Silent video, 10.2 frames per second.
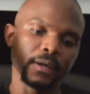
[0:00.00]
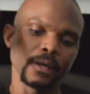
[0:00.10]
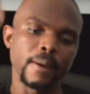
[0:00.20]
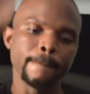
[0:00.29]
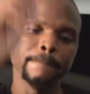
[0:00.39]

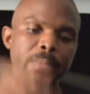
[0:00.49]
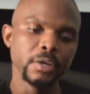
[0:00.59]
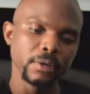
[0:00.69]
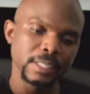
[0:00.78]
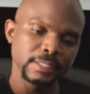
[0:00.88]
a
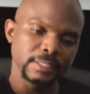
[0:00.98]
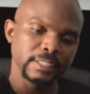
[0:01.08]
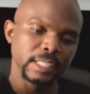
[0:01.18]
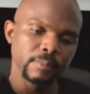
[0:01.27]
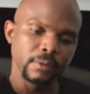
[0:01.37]
mirrorless
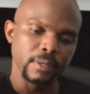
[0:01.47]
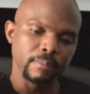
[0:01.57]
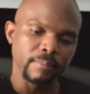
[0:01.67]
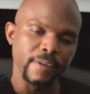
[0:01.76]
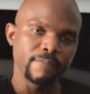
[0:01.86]
camera,
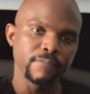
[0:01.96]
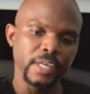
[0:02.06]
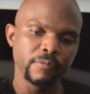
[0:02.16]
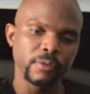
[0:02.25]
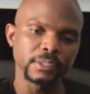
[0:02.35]
my
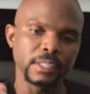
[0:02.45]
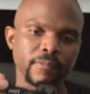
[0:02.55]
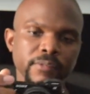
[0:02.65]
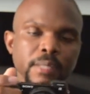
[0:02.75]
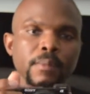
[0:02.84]
favorite
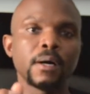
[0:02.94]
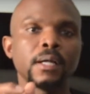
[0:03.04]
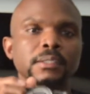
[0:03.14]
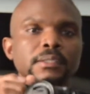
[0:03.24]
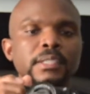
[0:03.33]
of them
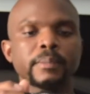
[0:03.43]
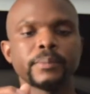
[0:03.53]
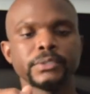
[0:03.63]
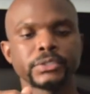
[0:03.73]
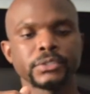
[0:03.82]
all to take
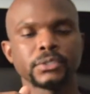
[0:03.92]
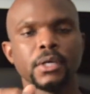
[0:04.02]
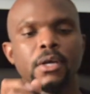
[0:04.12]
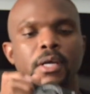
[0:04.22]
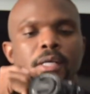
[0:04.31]
pictures.
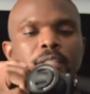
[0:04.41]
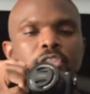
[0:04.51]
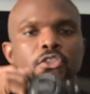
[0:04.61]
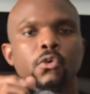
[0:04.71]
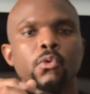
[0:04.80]

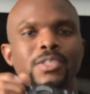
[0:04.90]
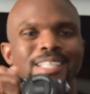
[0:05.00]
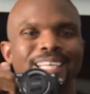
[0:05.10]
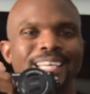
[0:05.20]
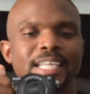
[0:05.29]

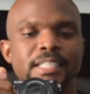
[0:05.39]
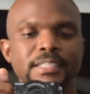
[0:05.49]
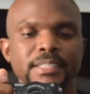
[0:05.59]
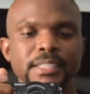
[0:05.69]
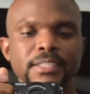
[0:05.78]
Sony
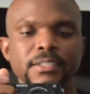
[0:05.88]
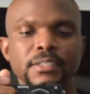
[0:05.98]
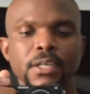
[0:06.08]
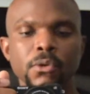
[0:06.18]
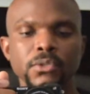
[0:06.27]

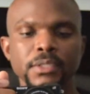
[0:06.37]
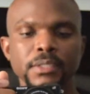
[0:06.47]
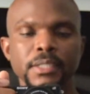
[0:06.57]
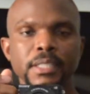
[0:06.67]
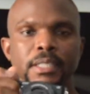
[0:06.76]

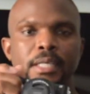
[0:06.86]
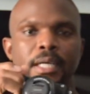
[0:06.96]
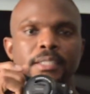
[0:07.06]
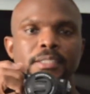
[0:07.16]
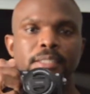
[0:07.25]
A6000.
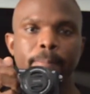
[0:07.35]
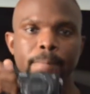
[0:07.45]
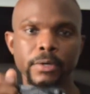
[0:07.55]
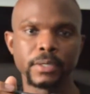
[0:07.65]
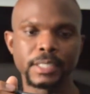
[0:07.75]
And it's a
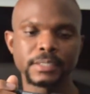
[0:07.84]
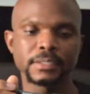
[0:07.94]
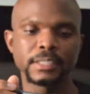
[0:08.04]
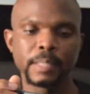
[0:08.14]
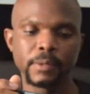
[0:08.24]

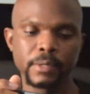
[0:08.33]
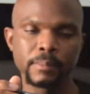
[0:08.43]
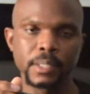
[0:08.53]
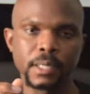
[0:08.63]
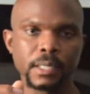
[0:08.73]
mirrorless camera
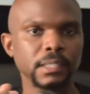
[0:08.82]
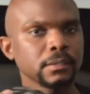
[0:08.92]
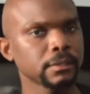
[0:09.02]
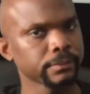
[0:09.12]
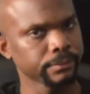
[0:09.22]

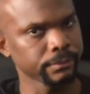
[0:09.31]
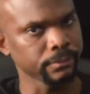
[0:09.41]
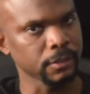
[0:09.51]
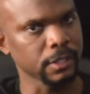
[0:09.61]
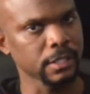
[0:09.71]
because,
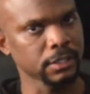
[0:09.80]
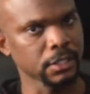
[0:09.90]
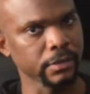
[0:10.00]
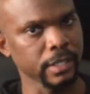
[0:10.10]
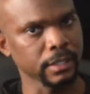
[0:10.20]
you guessed
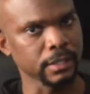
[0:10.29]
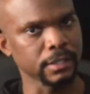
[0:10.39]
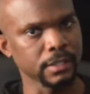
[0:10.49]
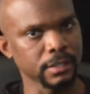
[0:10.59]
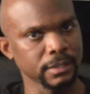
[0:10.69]
correctly,
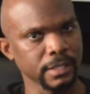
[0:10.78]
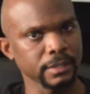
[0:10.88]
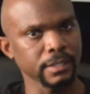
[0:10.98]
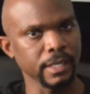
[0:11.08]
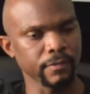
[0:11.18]
it does
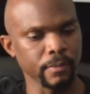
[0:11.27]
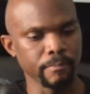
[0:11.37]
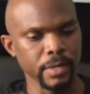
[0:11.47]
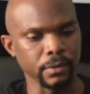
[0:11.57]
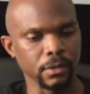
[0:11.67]
not have a
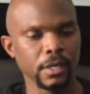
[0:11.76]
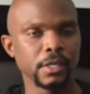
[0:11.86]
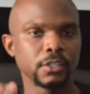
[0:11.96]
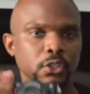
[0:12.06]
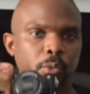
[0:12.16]
mirror.
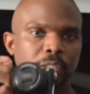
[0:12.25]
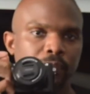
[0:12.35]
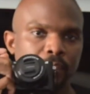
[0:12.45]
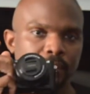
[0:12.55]
So whenever